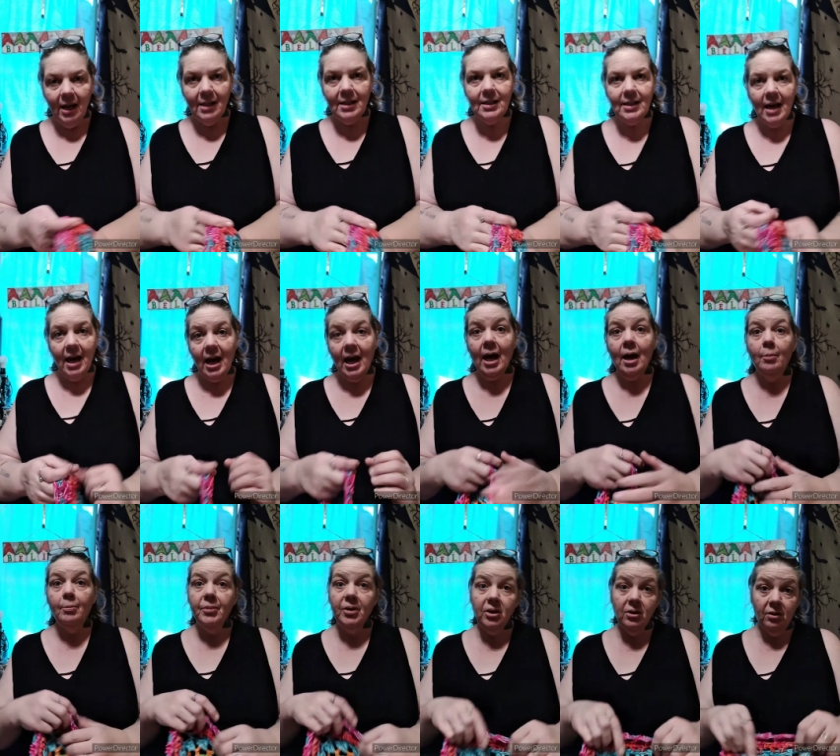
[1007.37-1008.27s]
It's that
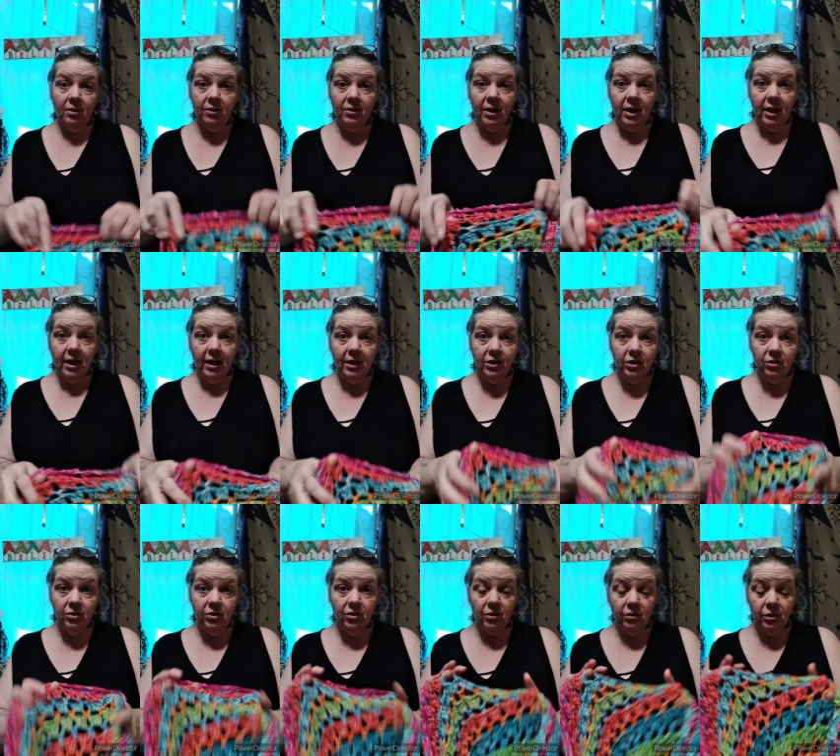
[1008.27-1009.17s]
happy yarn that I had
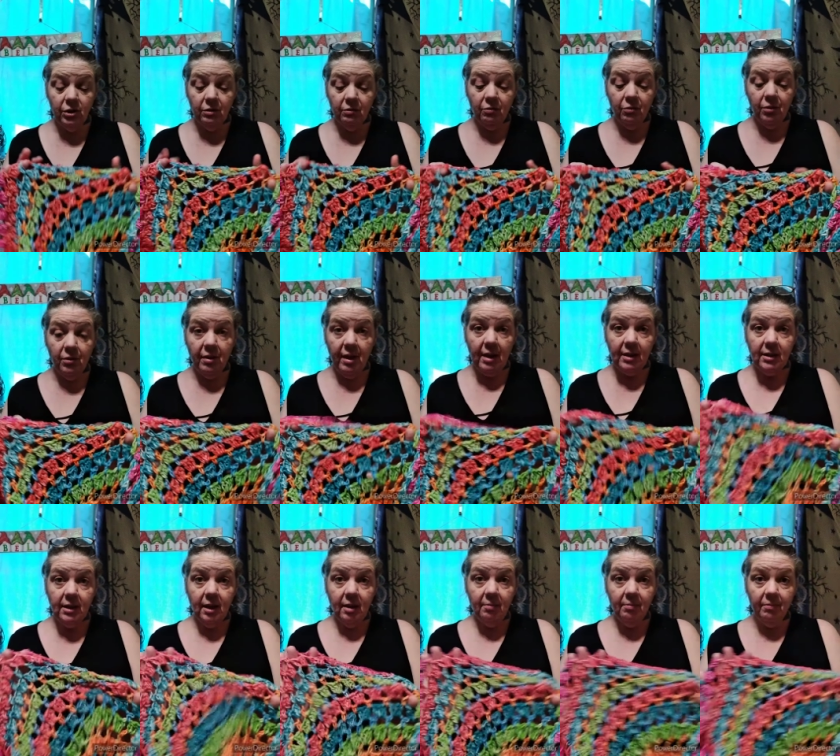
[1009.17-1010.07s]
you searching for that time.